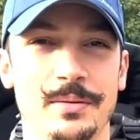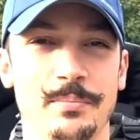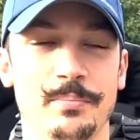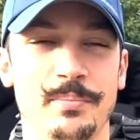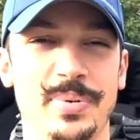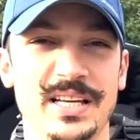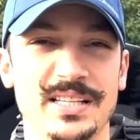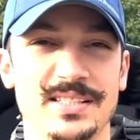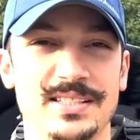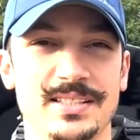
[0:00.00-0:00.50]

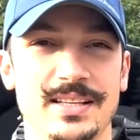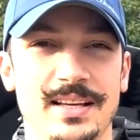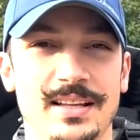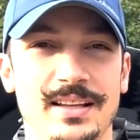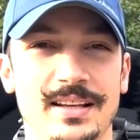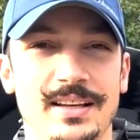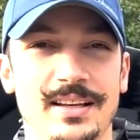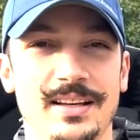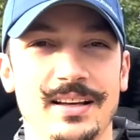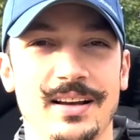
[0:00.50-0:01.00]

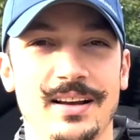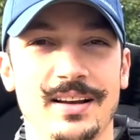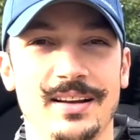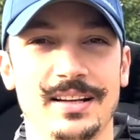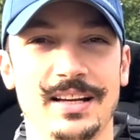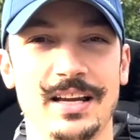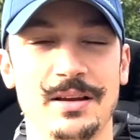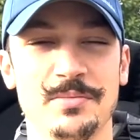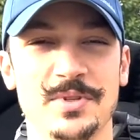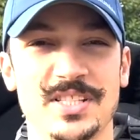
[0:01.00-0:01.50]
best-selling
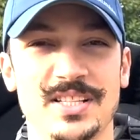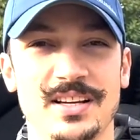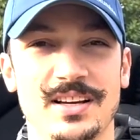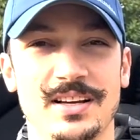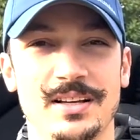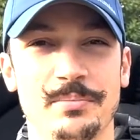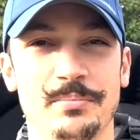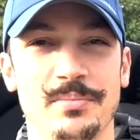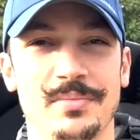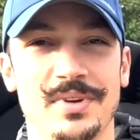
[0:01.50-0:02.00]
on
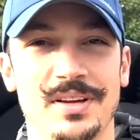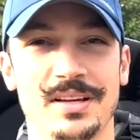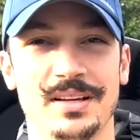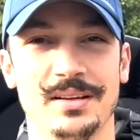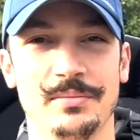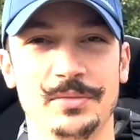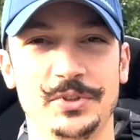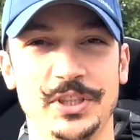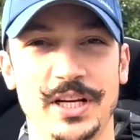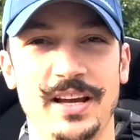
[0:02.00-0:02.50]
Amazon
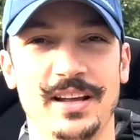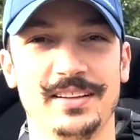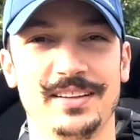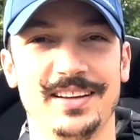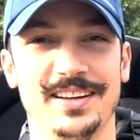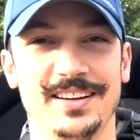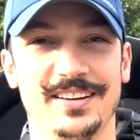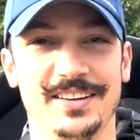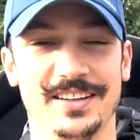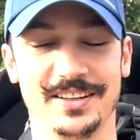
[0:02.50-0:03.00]
child
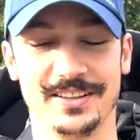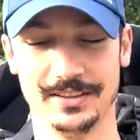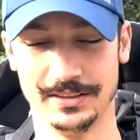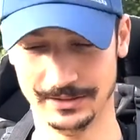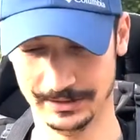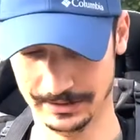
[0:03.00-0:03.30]
carrier.